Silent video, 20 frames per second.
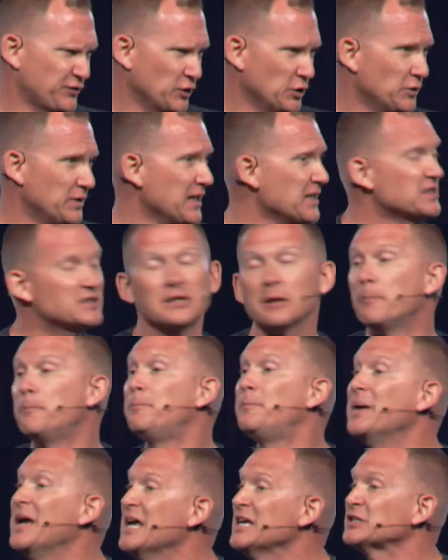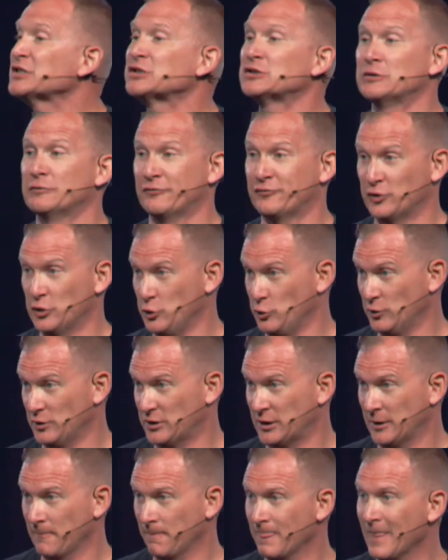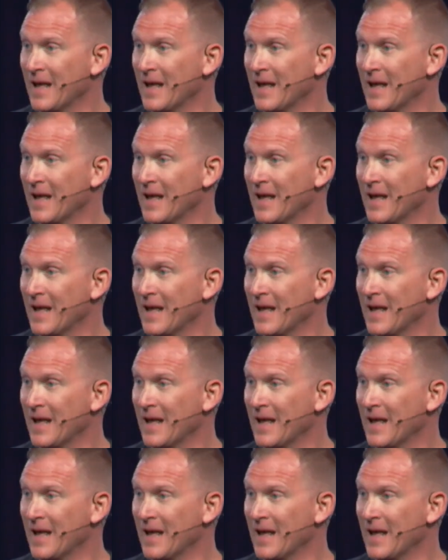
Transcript: fruit. It's the best fruit.